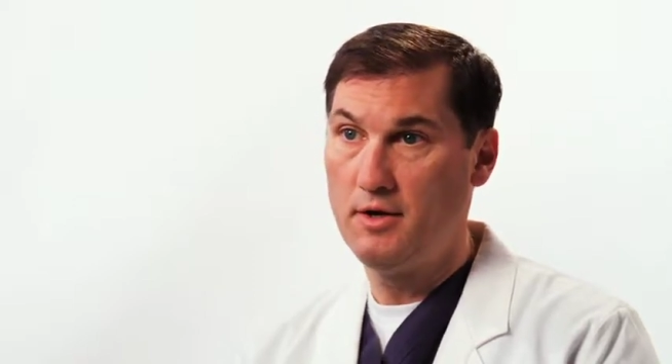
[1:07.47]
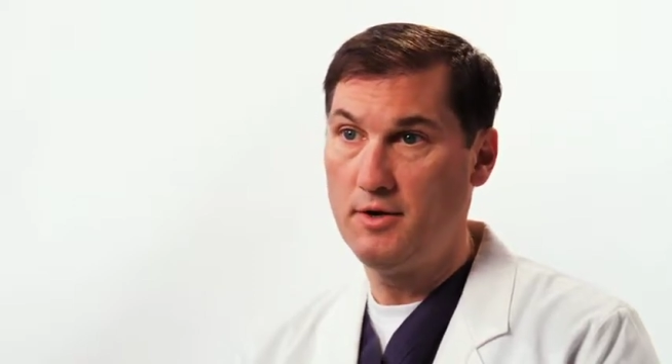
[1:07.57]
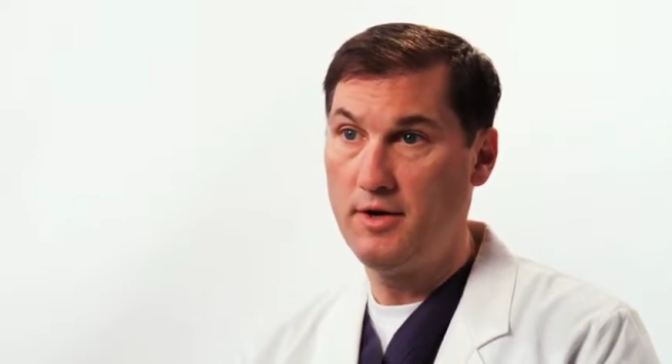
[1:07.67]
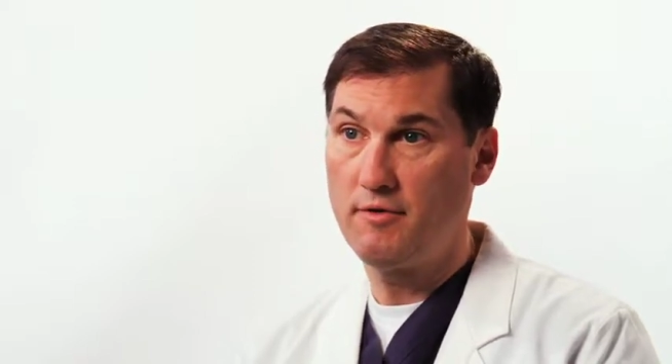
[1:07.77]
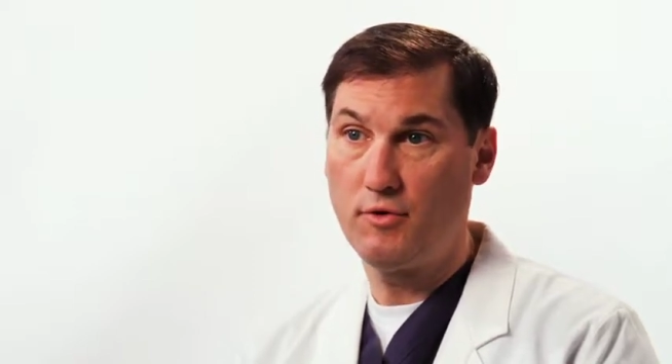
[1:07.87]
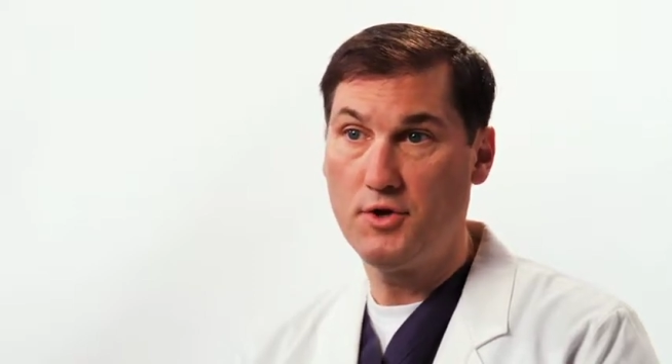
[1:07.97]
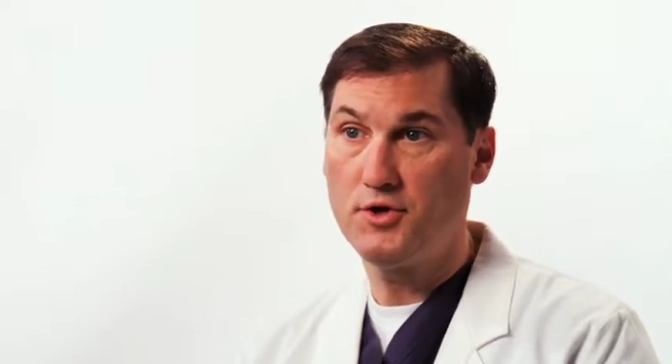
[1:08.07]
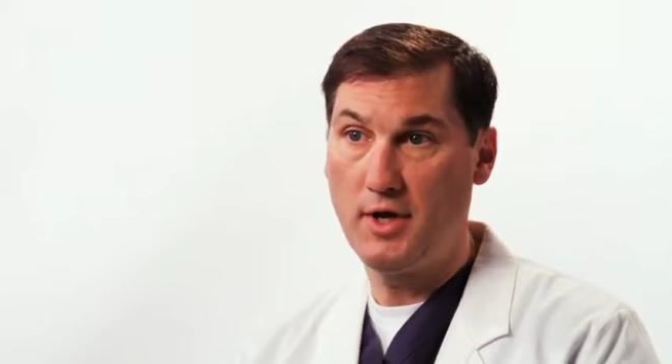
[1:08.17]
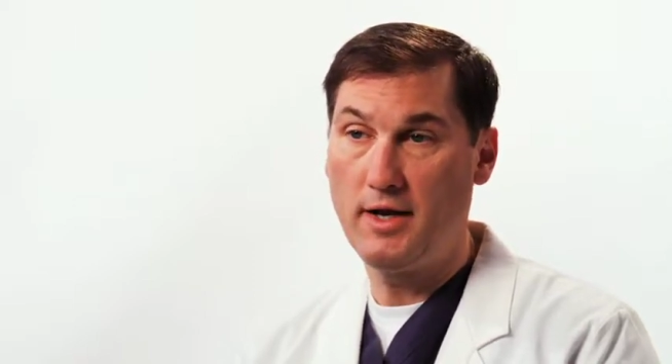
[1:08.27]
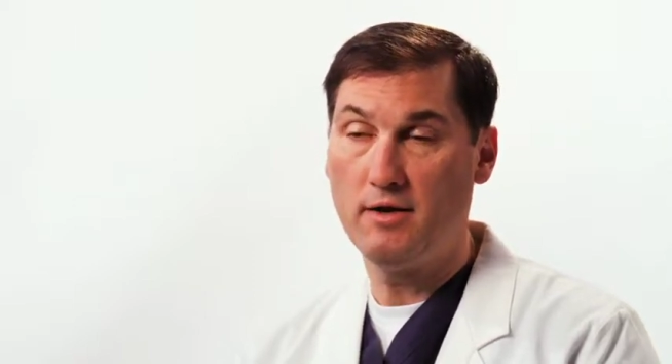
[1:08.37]
to
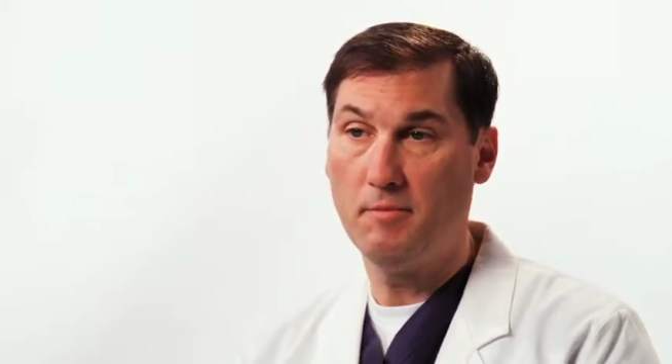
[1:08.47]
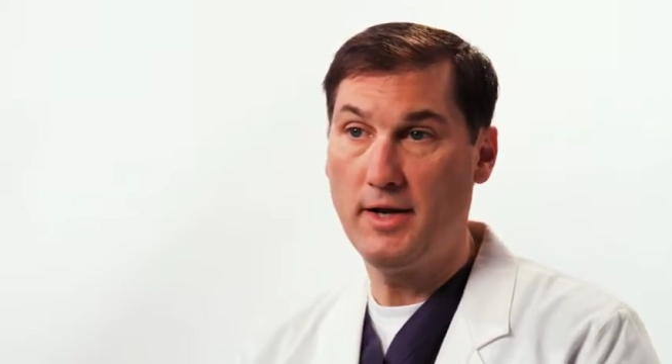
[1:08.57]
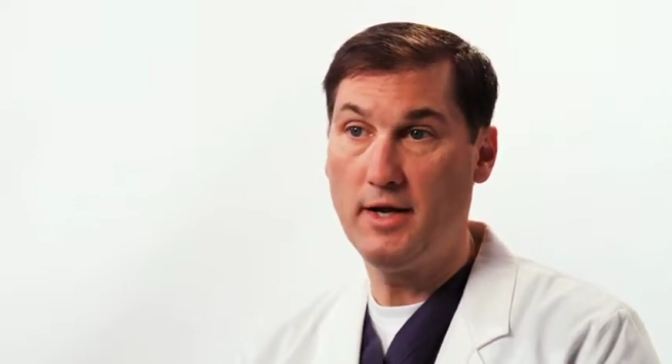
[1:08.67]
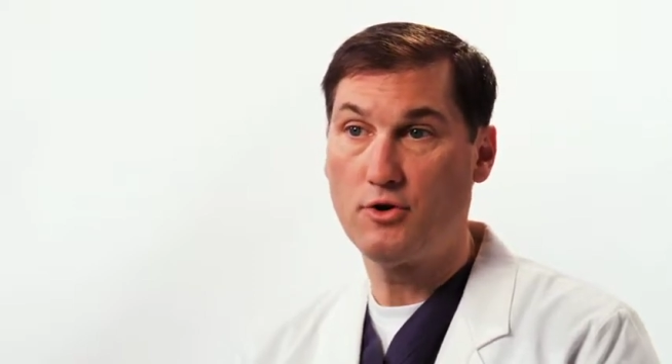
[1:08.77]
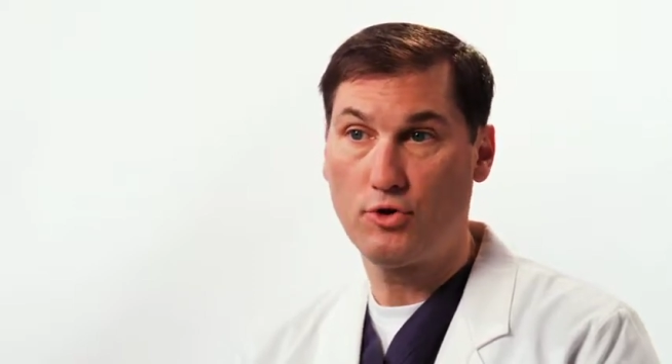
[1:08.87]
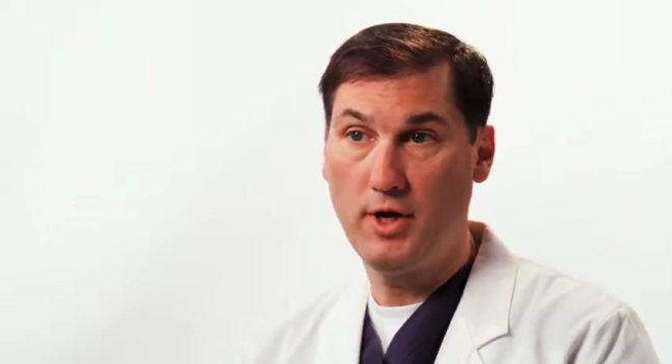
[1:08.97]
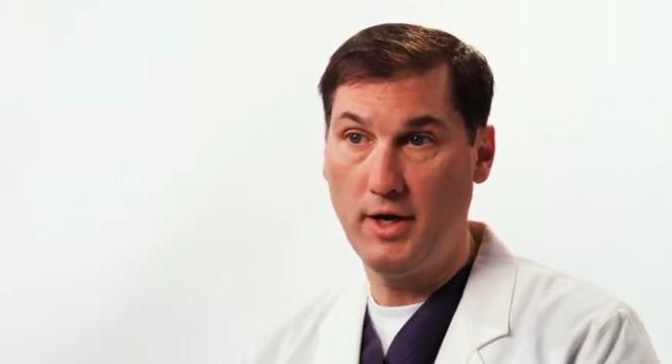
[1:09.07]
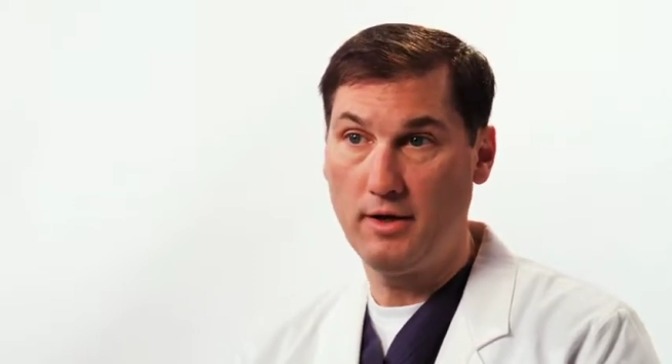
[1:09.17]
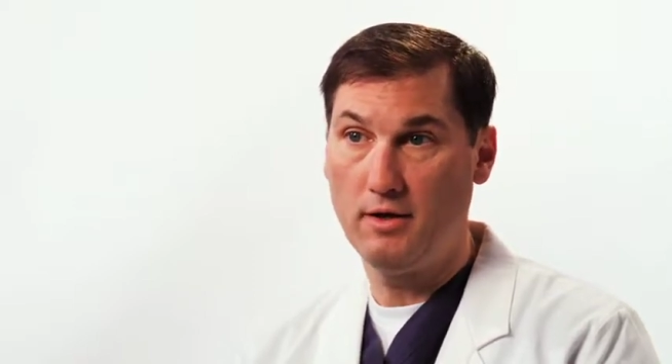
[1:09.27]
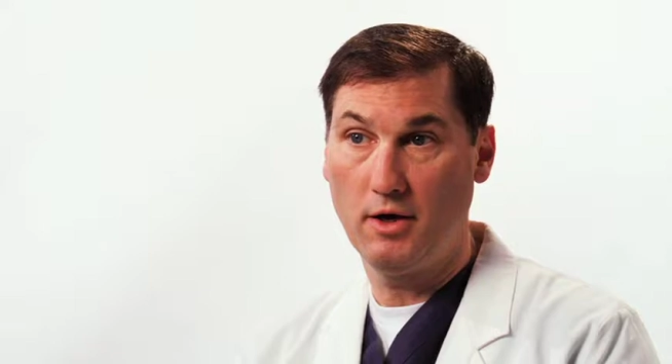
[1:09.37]
differentiate and begin
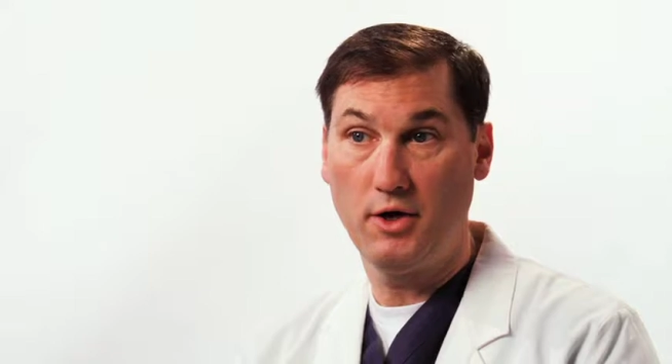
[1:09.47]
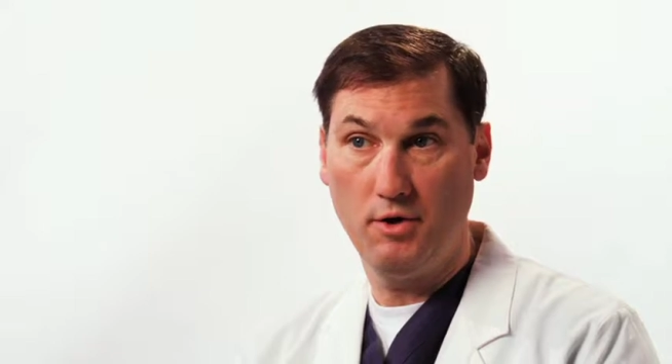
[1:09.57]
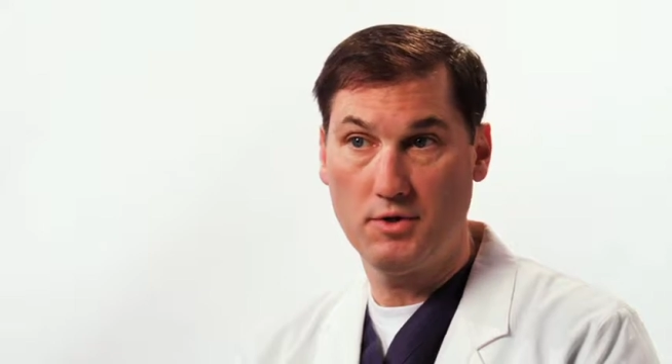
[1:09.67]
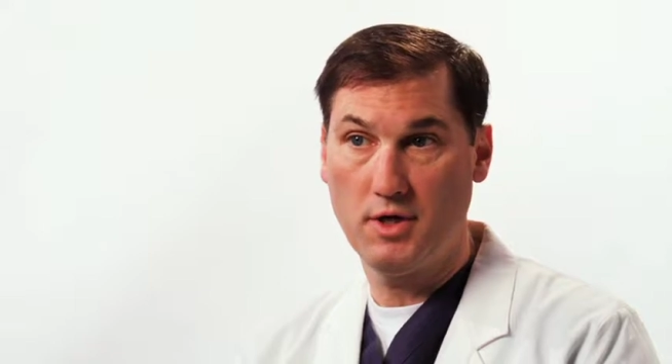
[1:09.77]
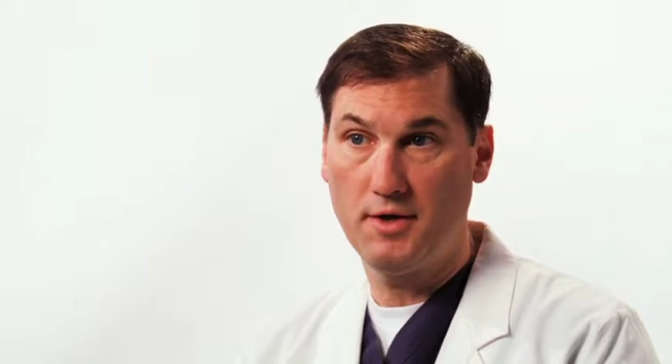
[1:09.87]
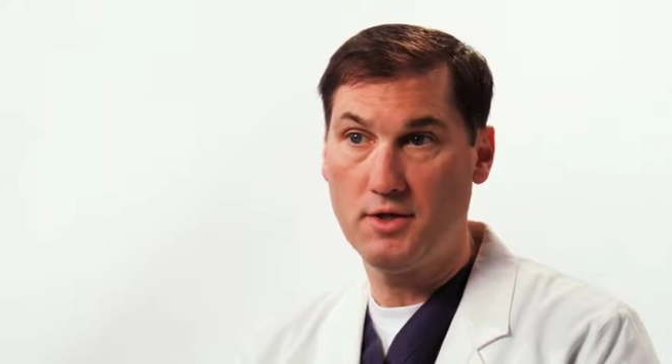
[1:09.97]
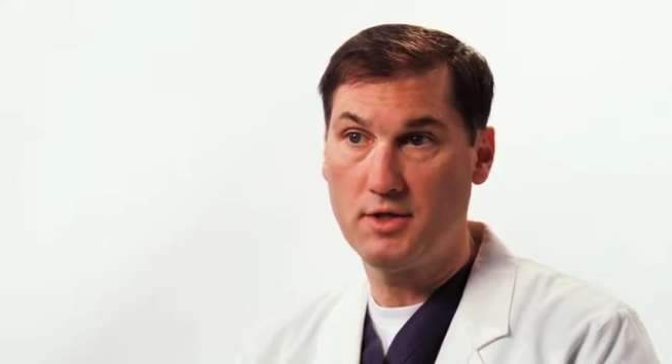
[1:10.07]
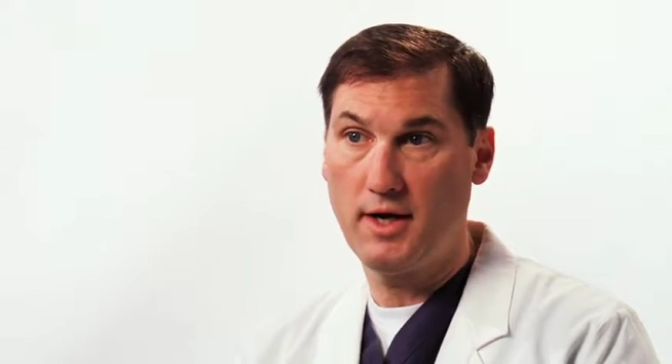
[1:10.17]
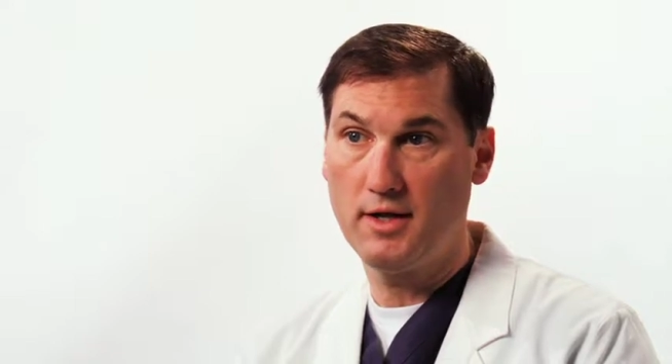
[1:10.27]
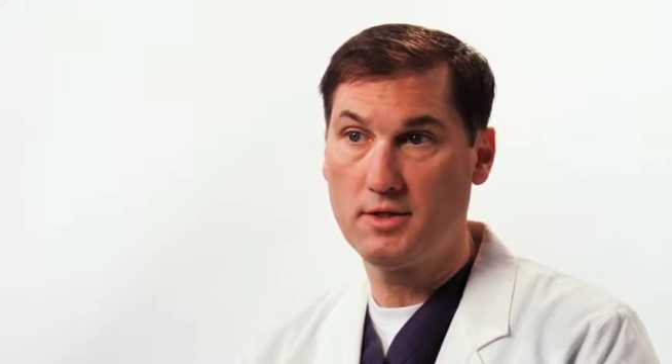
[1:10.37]
treating acute
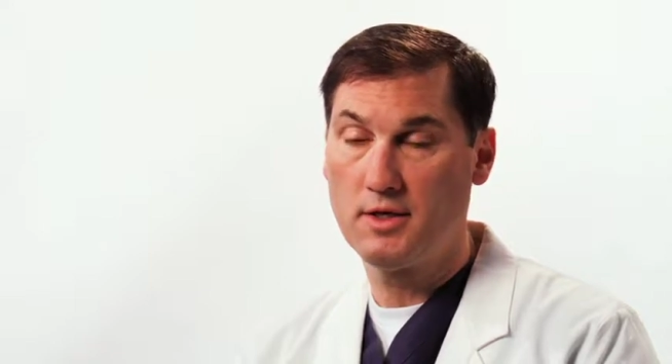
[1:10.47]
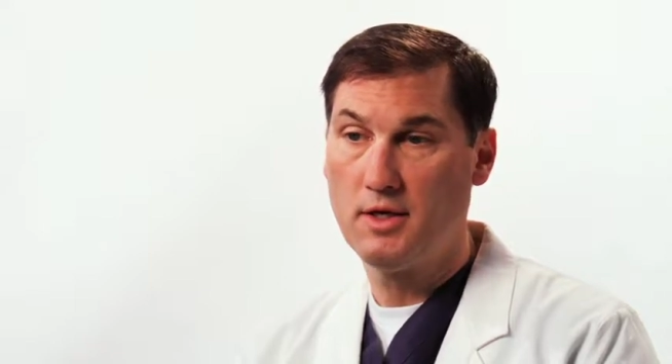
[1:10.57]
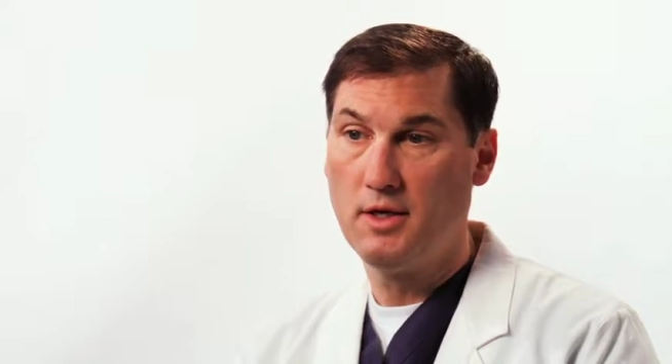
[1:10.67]
sinusitis.